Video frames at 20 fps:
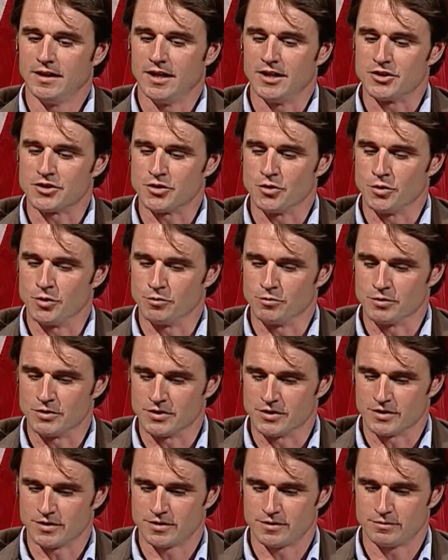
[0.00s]
And so it
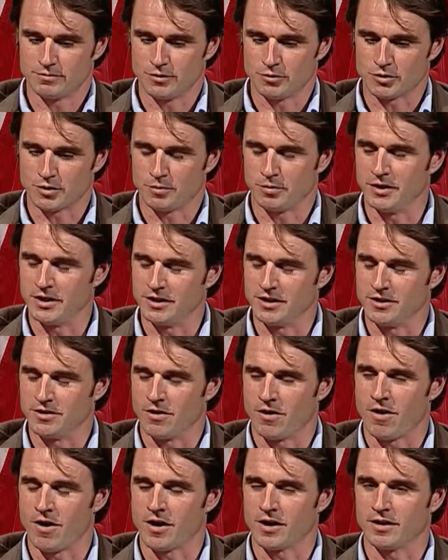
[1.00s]
was completely
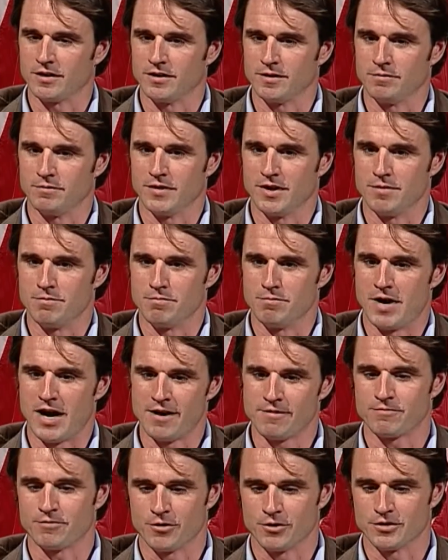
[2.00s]
dark. And then, and
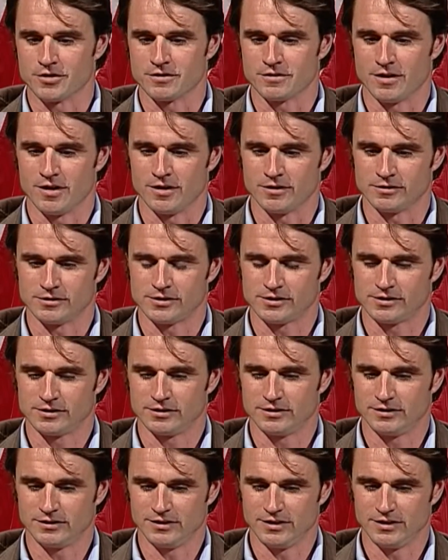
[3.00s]
my first thoughts,